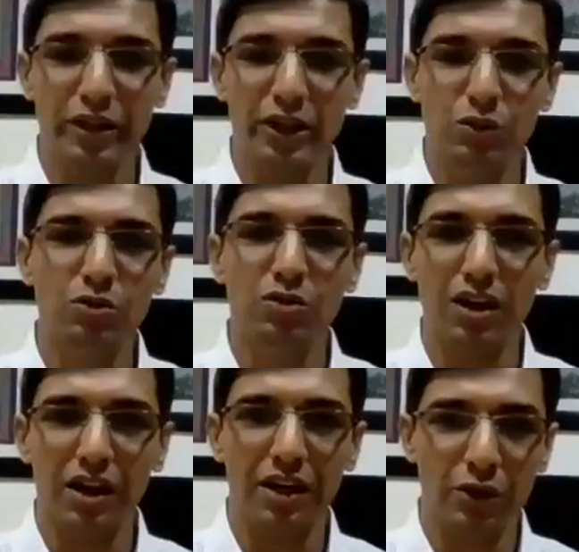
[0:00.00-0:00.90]
we do,
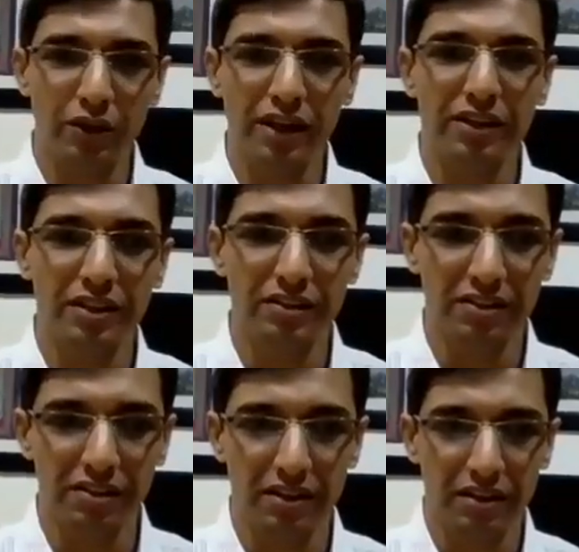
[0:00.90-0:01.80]
Uran, is
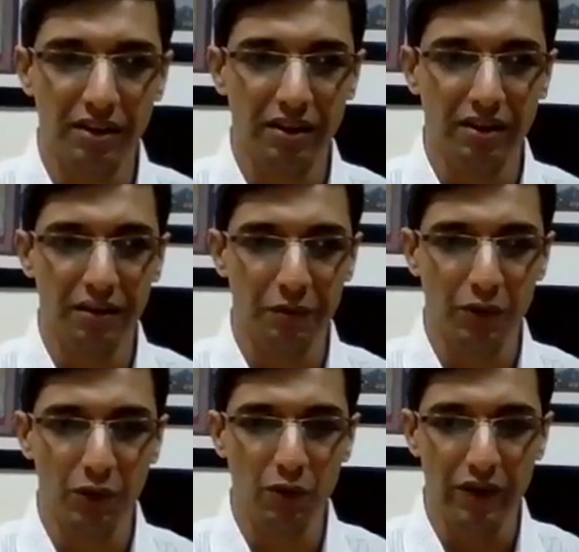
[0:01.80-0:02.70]

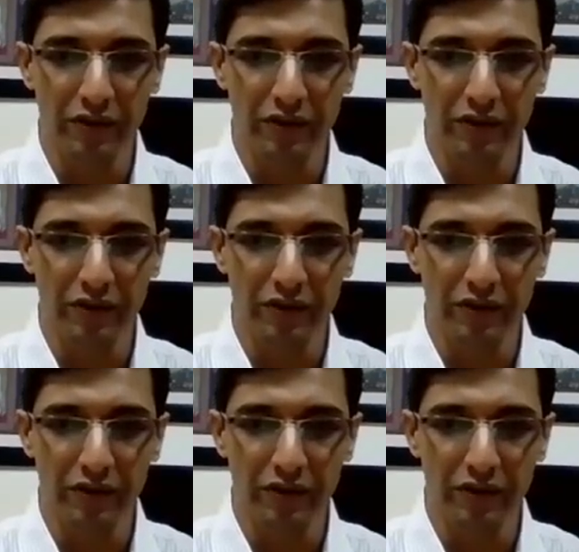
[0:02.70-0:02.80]
when